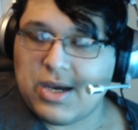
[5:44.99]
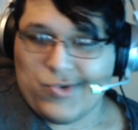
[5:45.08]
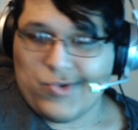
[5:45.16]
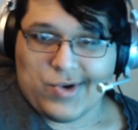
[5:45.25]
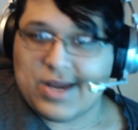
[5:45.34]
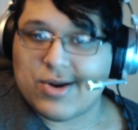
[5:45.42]

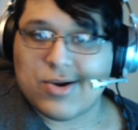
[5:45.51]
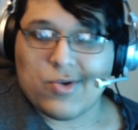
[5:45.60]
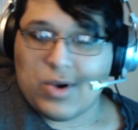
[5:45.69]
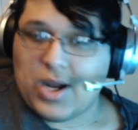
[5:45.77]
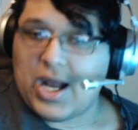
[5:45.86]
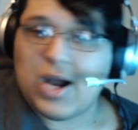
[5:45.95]

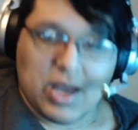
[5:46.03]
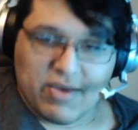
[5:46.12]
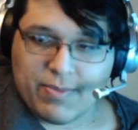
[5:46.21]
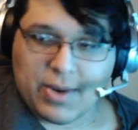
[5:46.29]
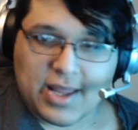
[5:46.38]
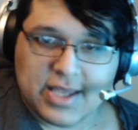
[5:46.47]
I'll have a
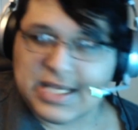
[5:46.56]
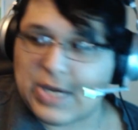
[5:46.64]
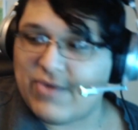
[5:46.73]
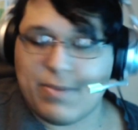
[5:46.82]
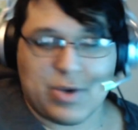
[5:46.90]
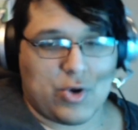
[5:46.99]
place, I'll have
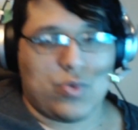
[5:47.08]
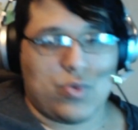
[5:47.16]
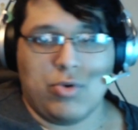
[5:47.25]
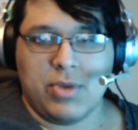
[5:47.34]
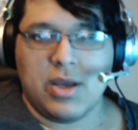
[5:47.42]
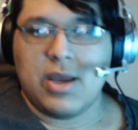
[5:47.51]
a bigger
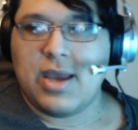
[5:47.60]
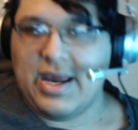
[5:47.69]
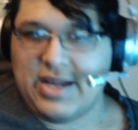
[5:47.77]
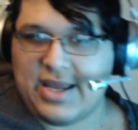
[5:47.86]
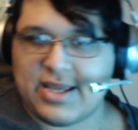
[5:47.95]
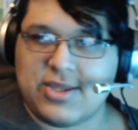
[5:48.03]
room, and
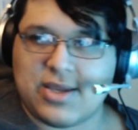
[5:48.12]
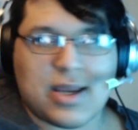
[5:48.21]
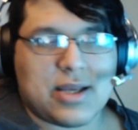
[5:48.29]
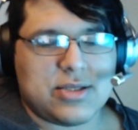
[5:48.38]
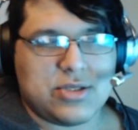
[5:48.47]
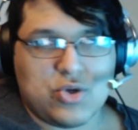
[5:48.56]
I think I
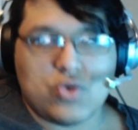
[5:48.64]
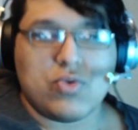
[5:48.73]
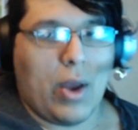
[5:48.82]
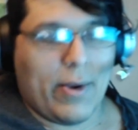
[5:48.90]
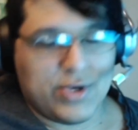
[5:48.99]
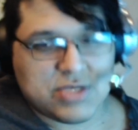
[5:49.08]
can do
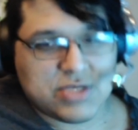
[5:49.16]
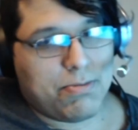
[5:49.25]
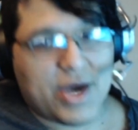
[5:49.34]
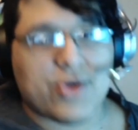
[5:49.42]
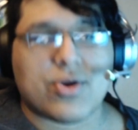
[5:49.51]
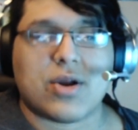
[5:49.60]
just
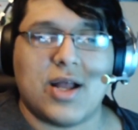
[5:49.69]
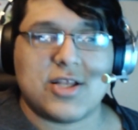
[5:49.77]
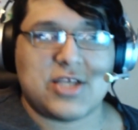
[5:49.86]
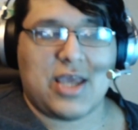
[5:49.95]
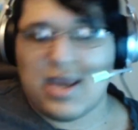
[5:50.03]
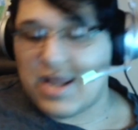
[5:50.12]
better
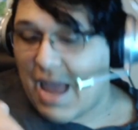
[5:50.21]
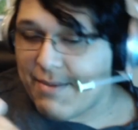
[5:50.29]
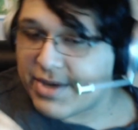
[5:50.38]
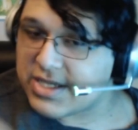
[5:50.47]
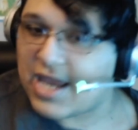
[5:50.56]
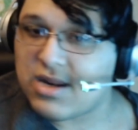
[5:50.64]
content, and I'm
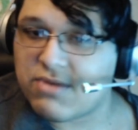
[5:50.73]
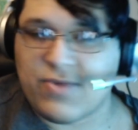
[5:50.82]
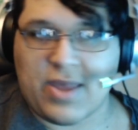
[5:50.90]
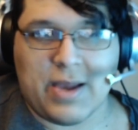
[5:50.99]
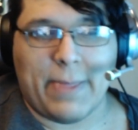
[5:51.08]
excited for that.